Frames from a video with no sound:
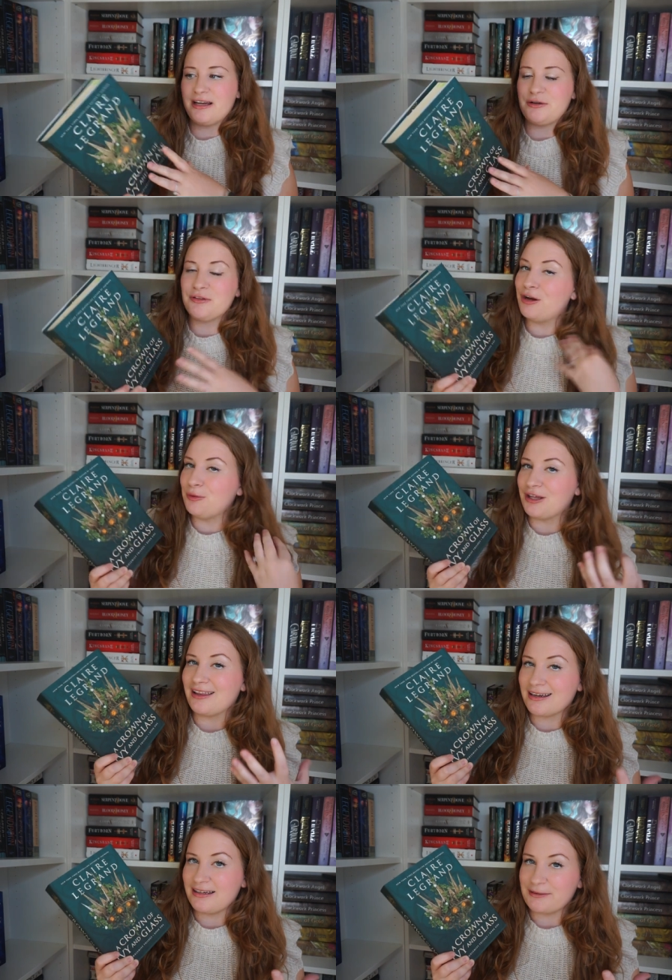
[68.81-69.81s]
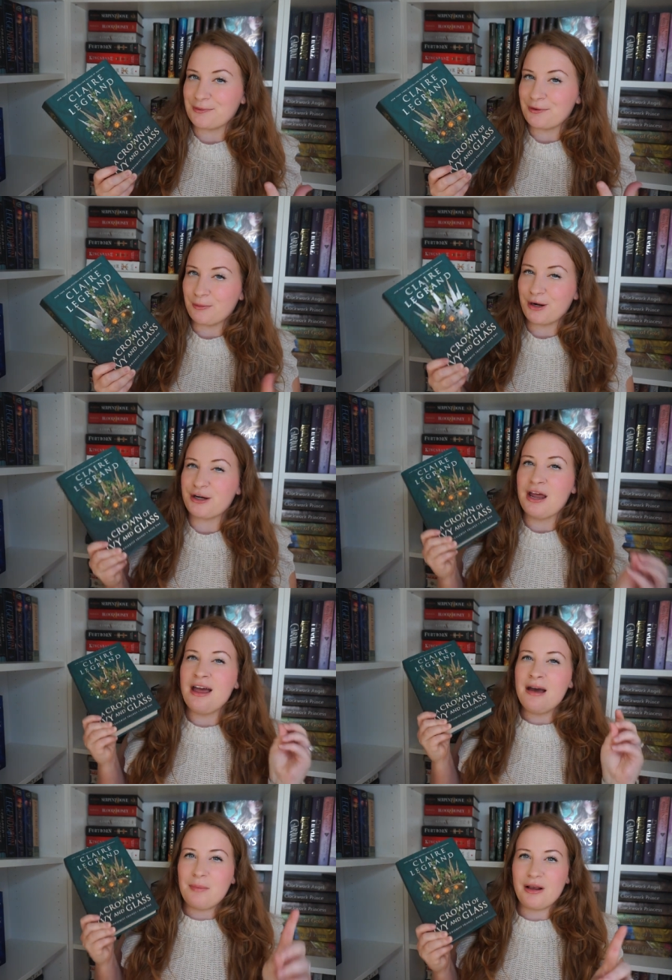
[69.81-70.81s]
I know that I really like connect with her work,
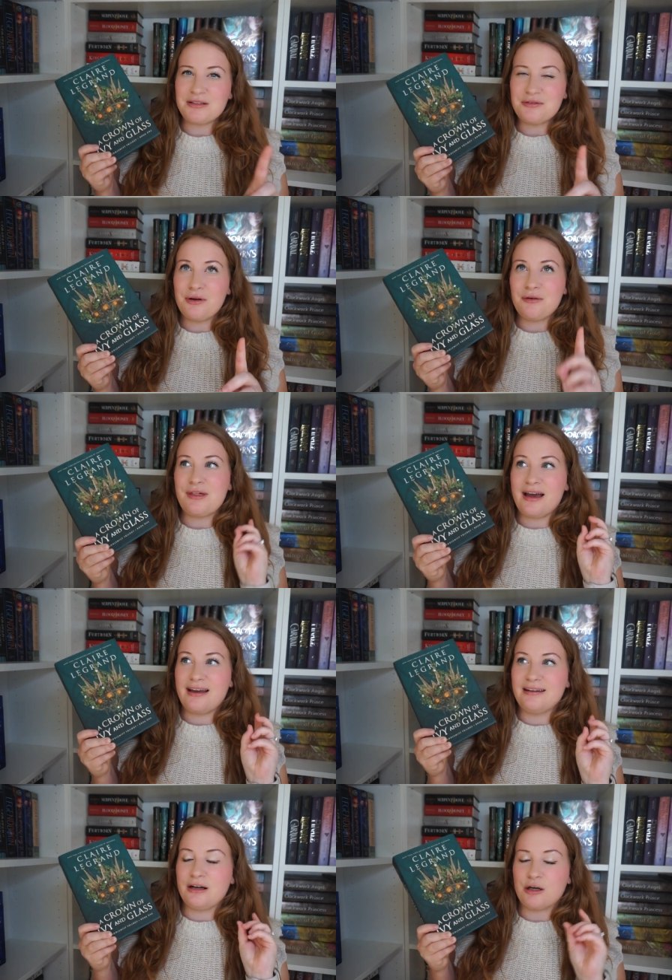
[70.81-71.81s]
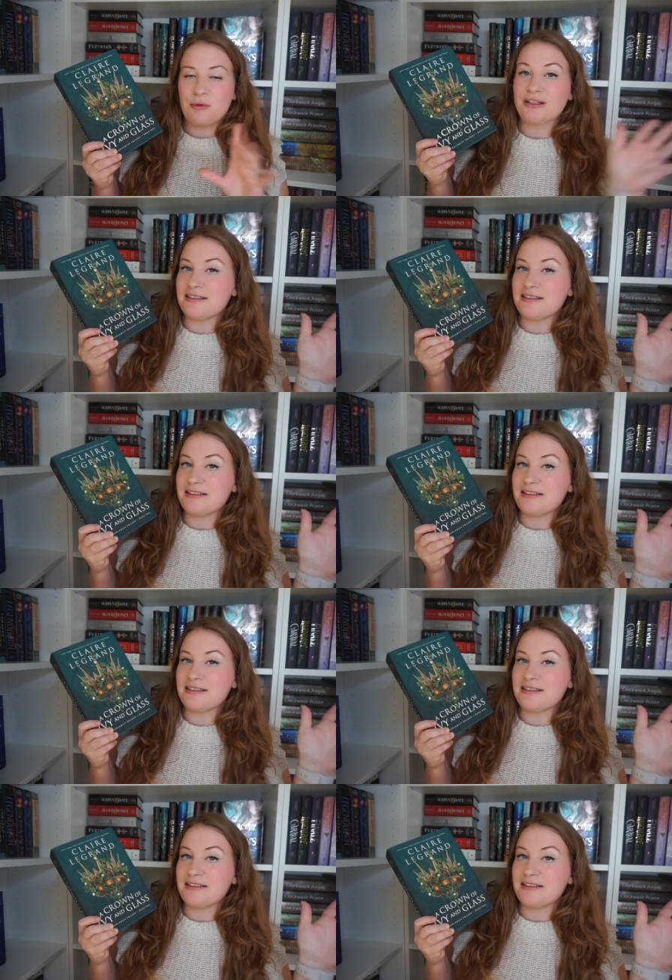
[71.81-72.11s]
but I also know that her work